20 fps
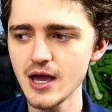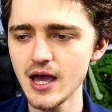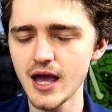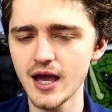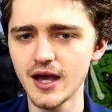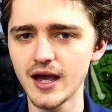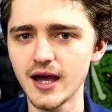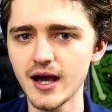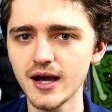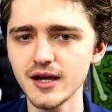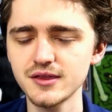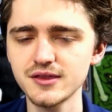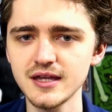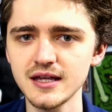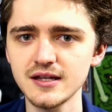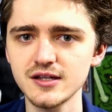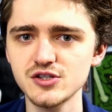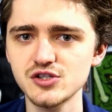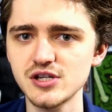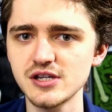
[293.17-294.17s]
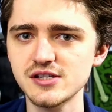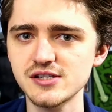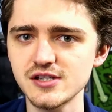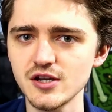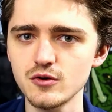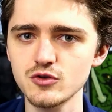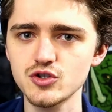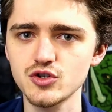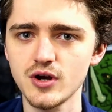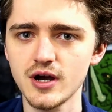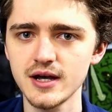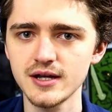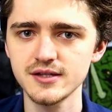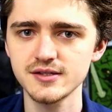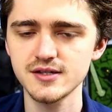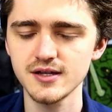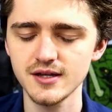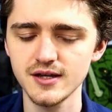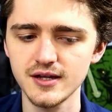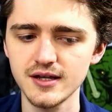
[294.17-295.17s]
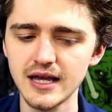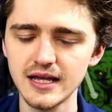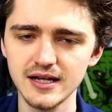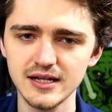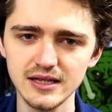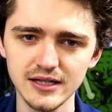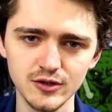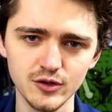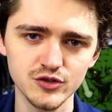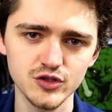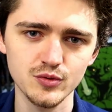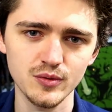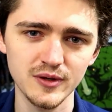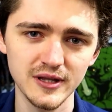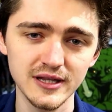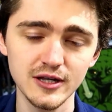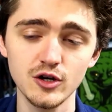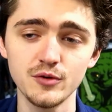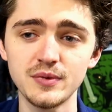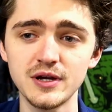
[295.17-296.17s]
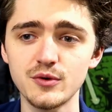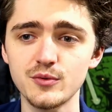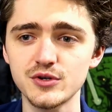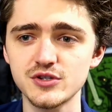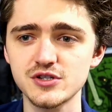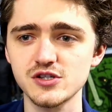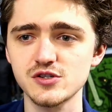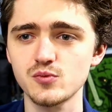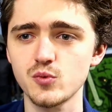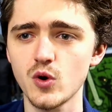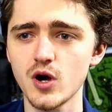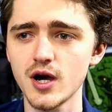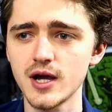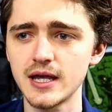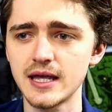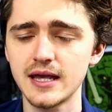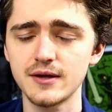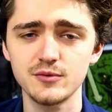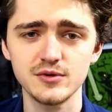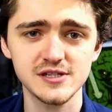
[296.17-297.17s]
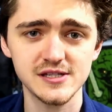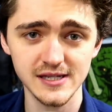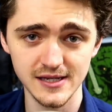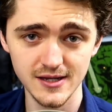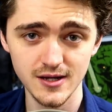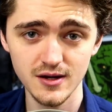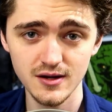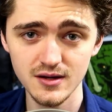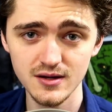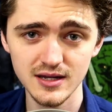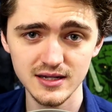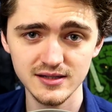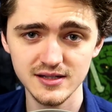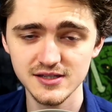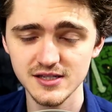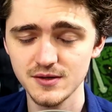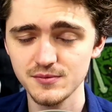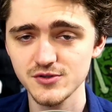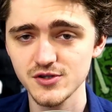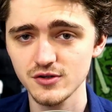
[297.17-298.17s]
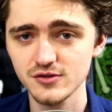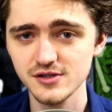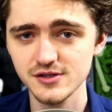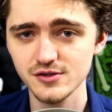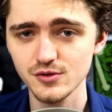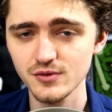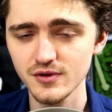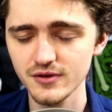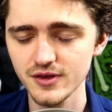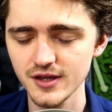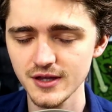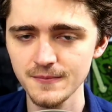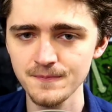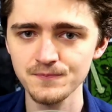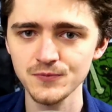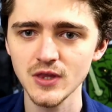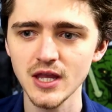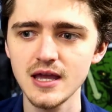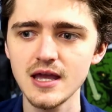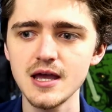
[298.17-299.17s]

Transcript: uh, I think she's still trying to uh, cling on to him a little bit, which is why we see her in this episode still with him.